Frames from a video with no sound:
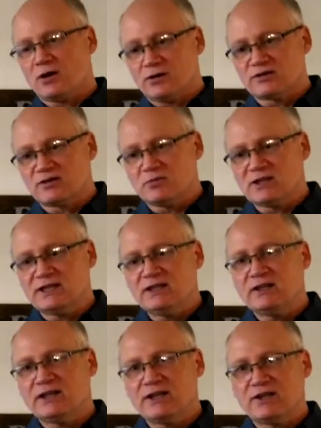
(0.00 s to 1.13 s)

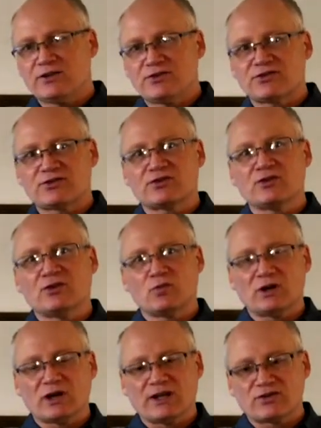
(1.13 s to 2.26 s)
ultimately is
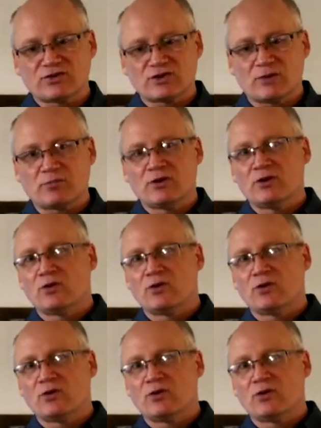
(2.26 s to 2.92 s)
relationship,